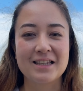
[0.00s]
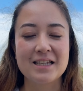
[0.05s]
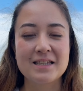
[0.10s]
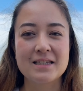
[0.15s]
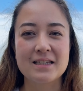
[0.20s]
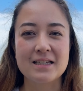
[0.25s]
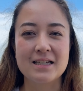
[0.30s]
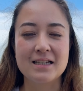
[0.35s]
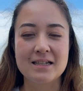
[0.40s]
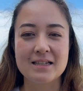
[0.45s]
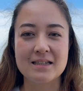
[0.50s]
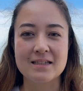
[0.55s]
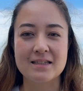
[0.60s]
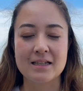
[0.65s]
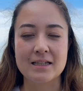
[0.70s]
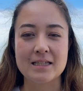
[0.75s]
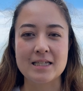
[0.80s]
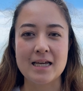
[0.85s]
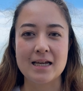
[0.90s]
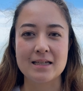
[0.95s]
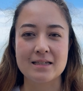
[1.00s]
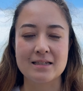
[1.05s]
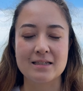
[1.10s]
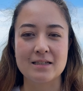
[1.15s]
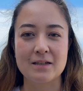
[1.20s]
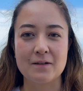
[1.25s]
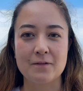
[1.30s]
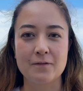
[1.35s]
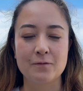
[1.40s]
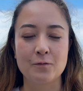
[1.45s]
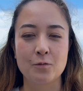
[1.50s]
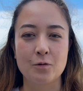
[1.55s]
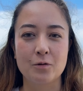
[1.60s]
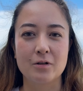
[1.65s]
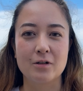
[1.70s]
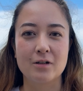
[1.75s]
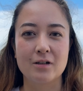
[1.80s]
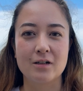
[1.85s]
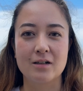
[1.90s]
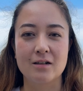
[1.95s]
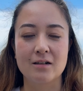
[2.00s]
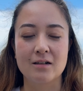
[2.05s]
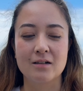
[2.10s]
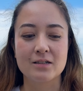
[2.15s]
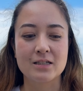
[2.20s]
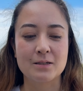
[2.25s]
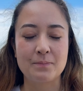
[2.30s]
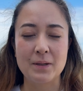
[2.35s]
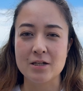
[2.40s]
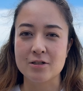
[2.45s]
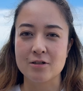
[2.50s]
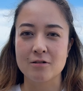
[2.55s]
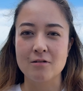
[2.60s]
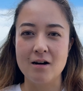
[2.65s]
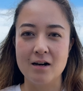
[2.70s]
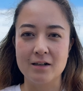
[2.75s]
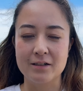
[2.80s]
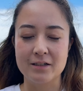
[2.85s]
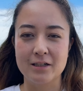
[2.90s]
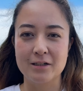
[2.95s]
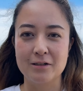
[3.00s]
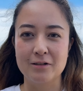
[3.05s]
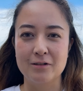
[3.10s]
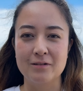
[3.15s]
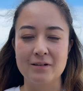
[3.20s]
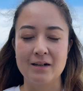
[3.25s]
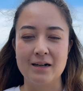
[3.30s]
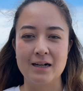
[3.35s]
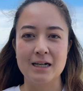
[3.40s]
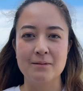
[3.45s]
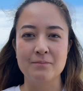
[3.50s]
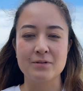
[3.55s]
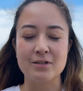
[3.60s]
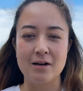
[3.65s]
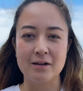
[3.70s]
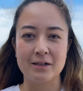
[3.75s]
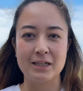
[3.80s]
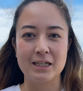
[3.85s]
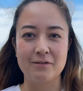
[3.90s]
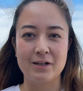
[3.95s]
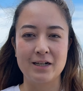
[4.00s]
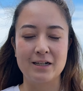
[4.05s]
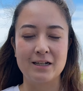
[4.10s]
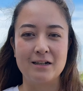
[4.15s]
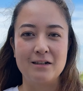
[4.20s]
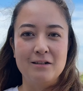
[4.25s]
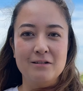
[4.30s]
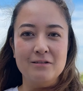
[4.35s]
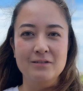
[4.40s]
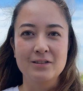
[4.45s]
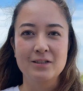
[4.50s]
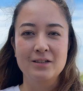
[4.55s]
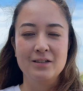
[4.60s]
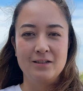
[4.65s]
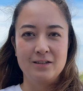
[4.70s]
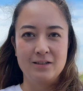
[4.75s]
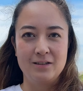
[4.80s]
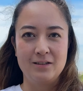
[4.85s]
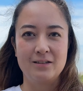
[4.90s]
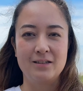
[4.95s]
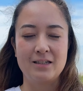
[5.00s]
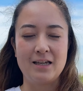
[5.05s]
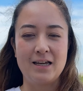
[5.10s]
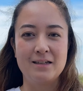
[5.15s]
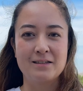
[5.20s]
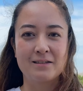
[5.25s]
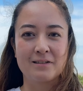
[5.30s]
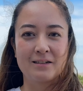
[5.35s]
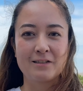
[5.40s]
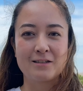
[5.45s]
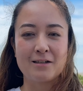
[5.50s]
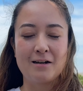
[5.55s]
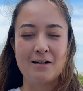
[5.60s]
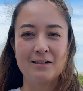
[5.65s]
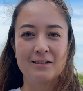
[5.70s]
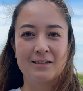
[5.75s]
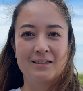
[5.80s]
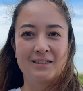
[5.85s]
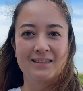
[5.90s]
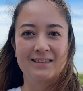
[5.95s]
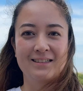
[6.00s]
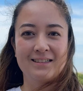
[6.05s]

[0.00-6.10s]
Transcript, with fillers: This is the test for spatial audio. I'm talking right now. is gonna talk.